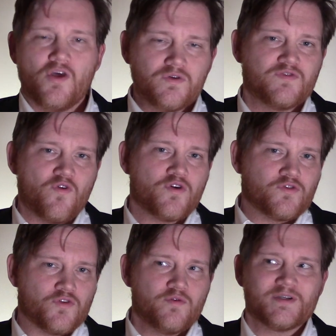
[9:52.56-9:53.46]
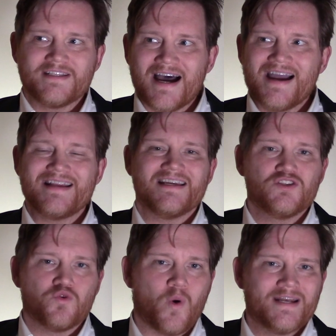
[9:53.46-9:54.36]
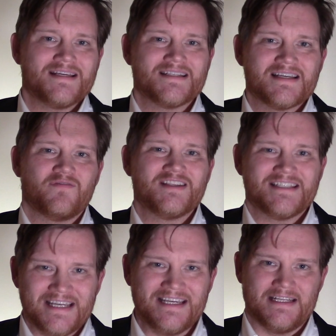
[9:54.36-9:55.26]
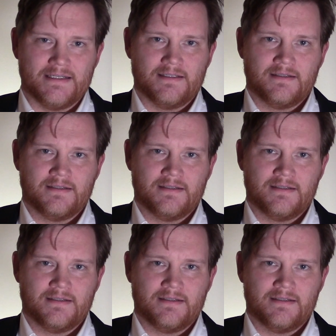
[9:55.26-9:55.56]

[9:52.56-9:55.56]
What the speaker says: Those 4 troops died in 2017.